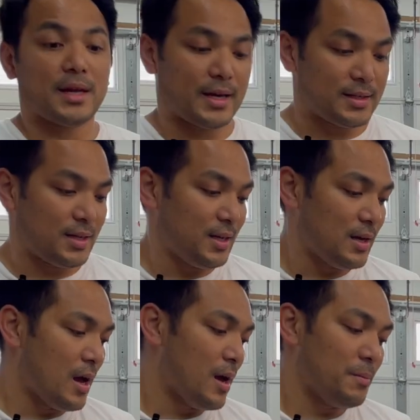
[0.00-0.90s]

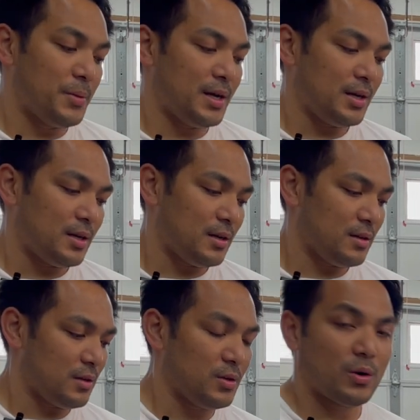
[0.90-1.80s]
handy, but
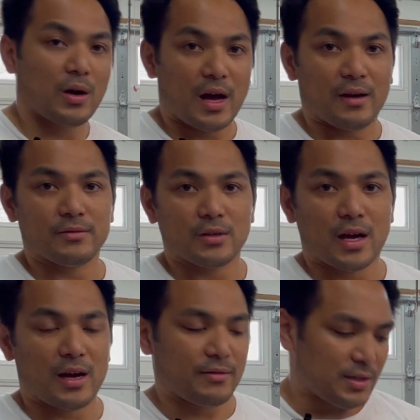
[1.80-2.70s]
you don't have to
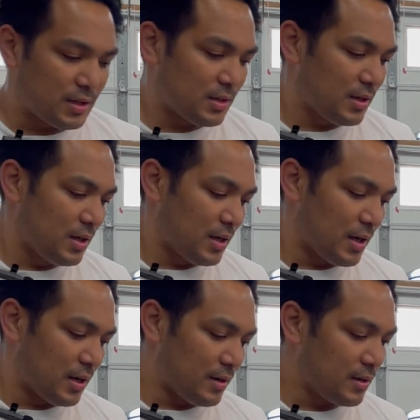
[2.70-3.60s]
have it.
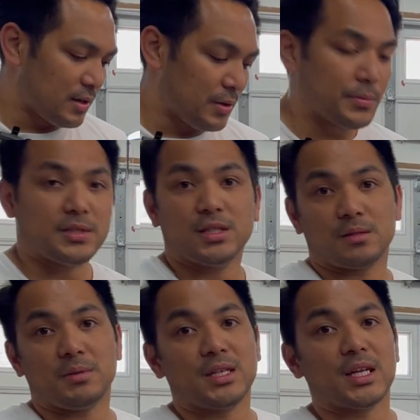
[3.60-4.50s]
It would
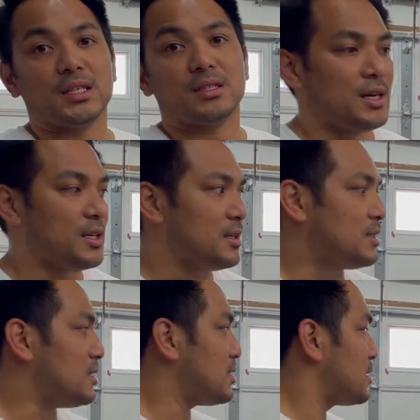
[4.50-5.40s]
just be nice.
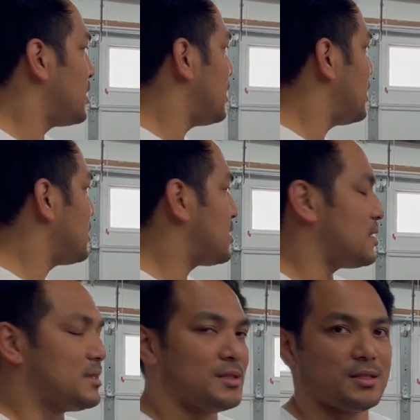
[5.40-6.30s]
In this case,
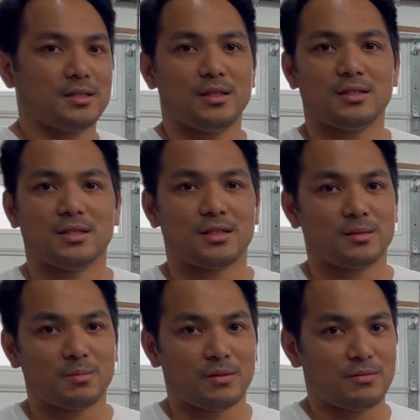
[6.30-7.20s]
since this
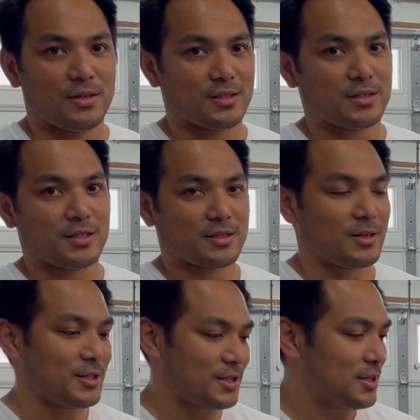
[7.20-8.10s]
is my fiance's
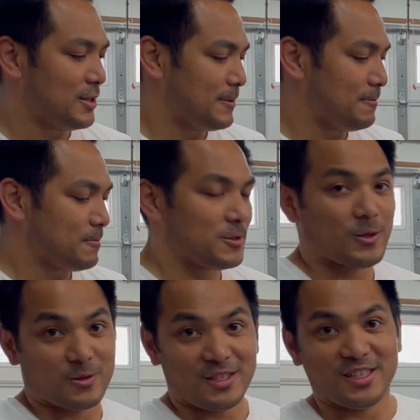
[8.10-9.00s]
car, she
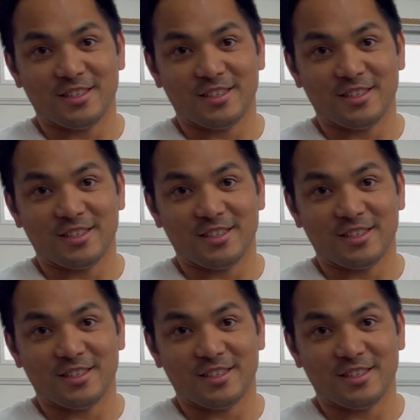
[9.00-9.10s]
doesn't need